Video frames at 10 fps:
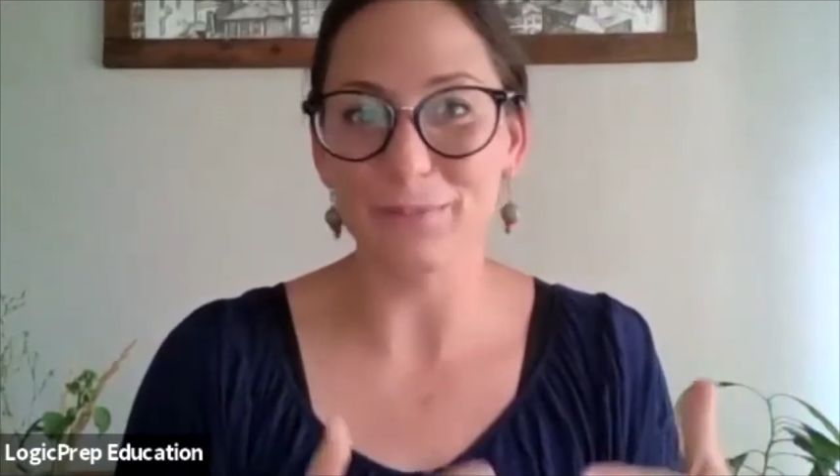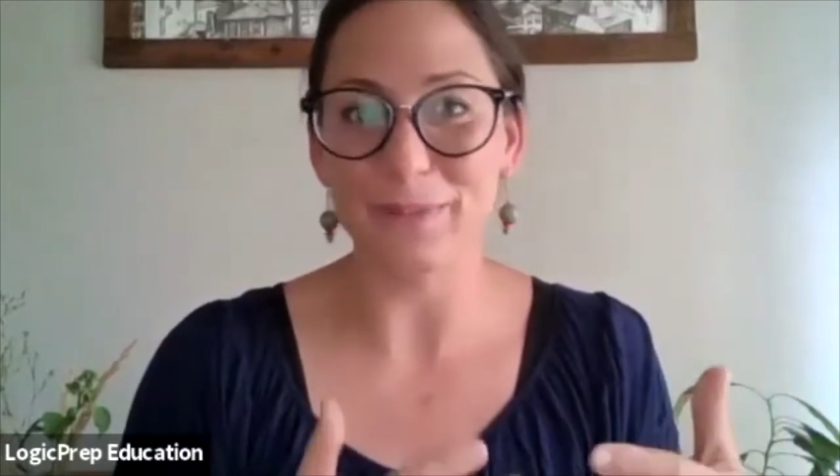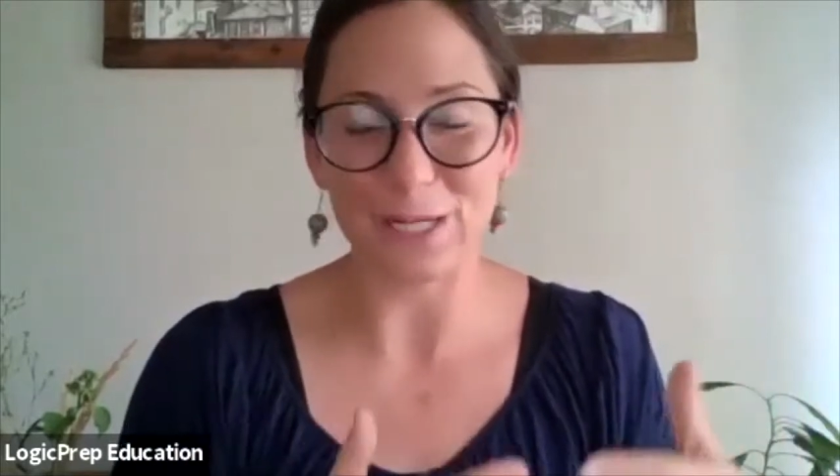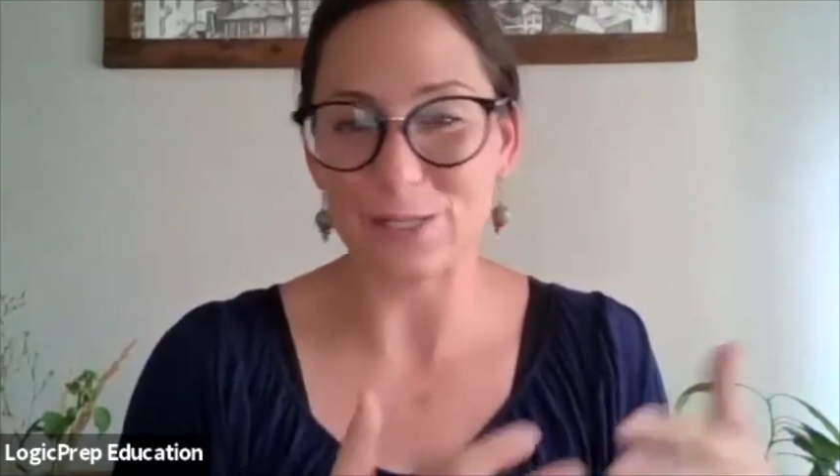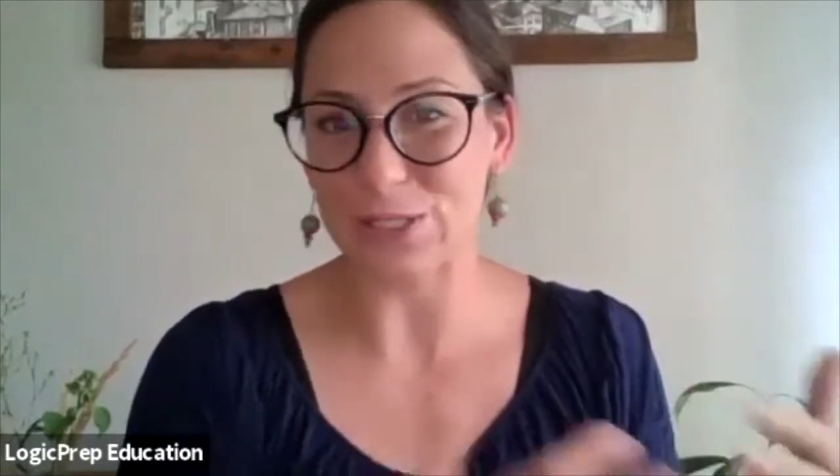
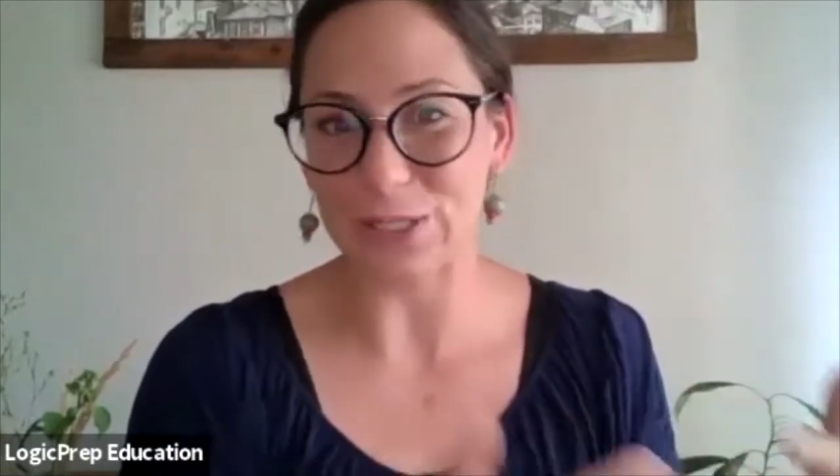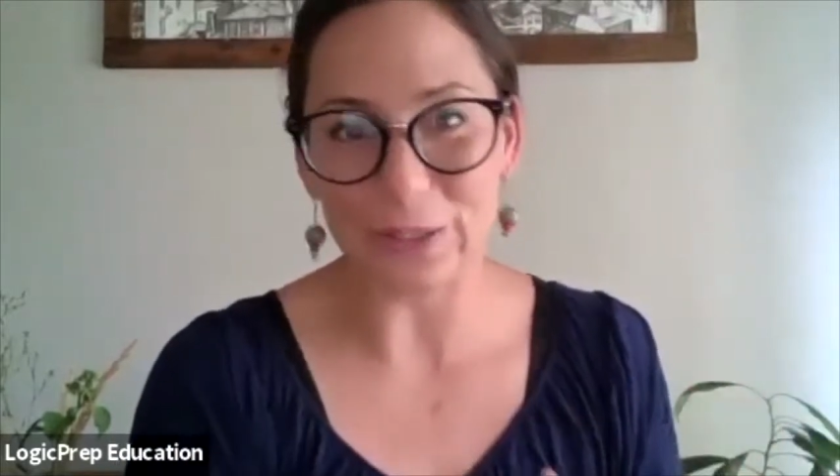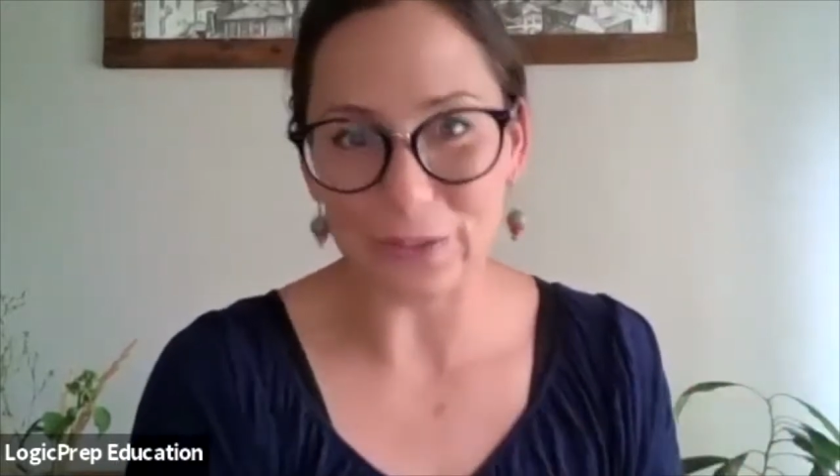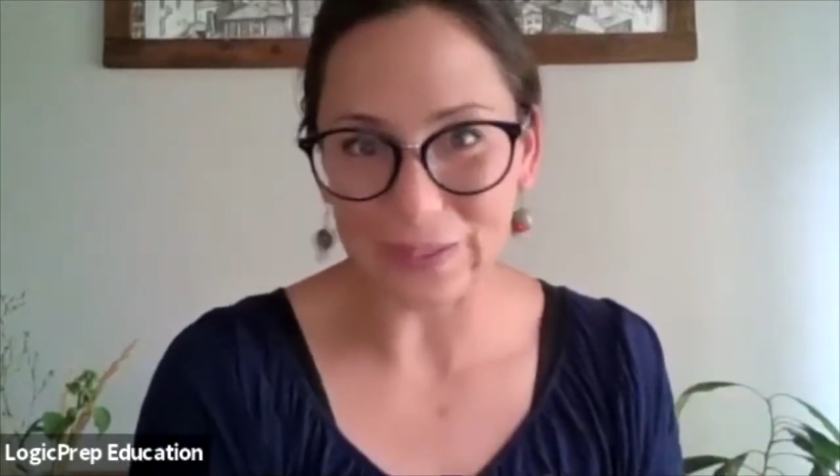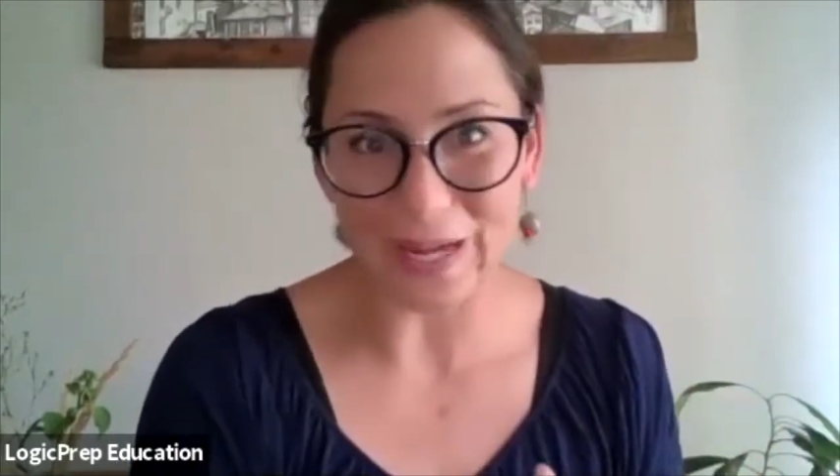potentially
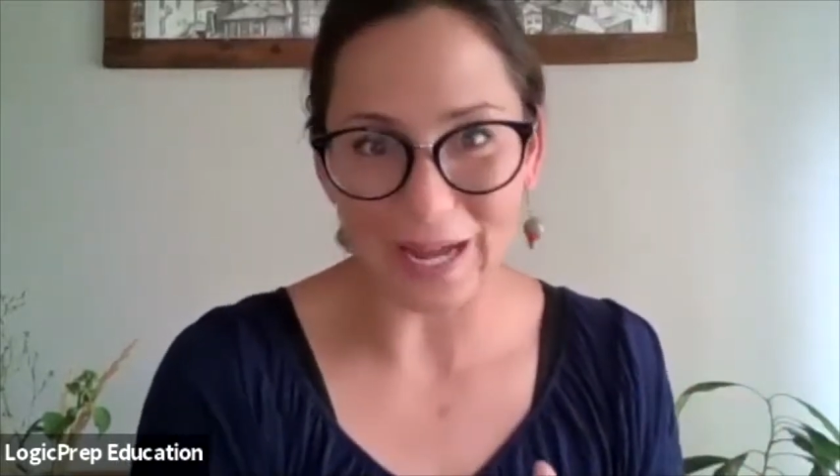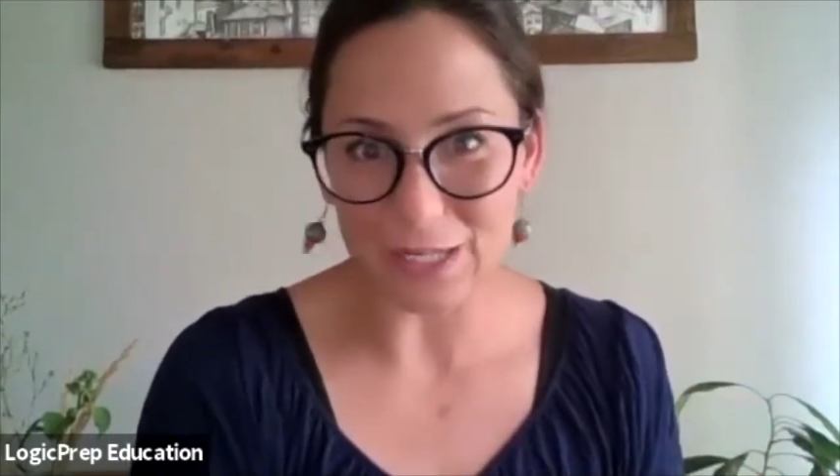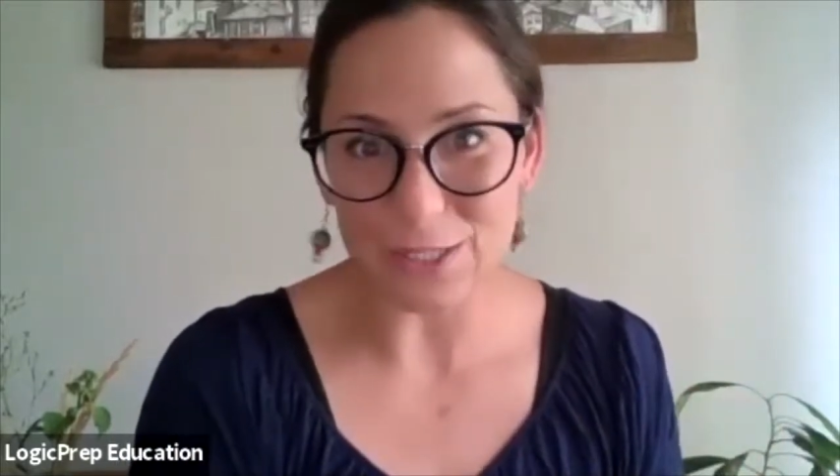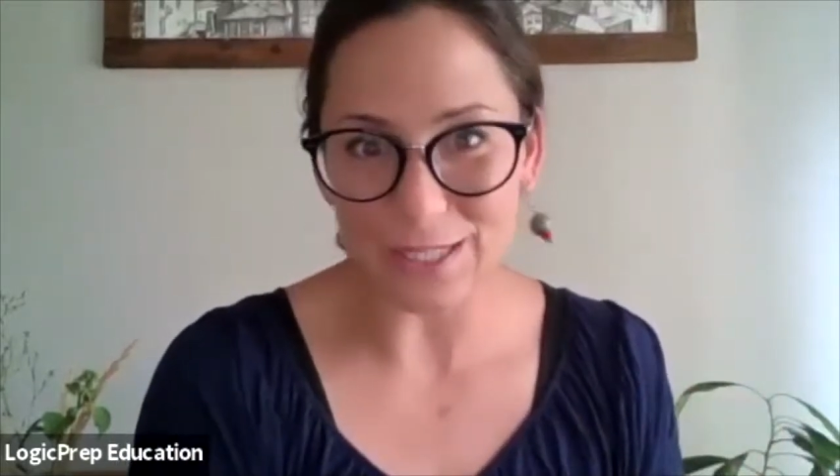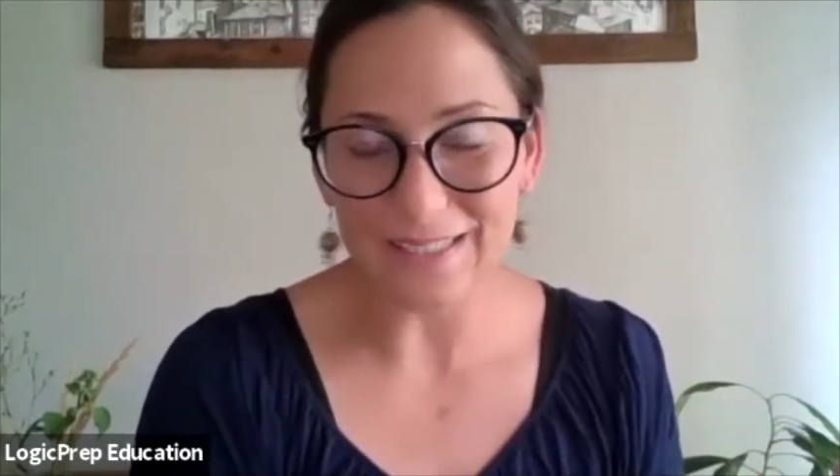early
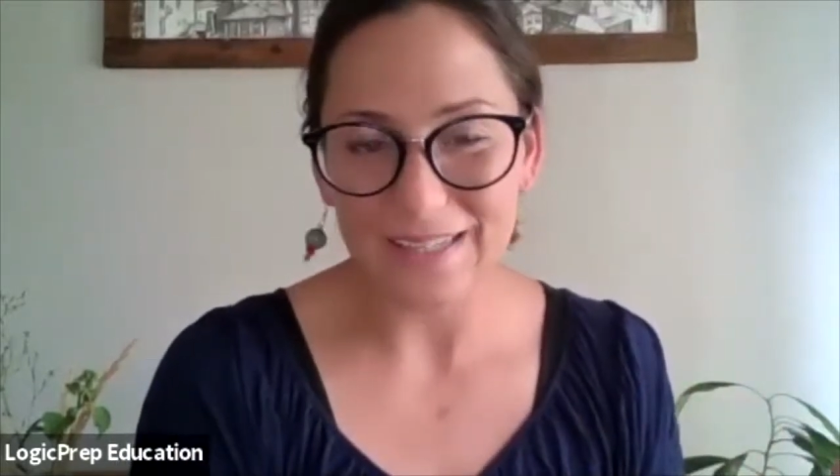action,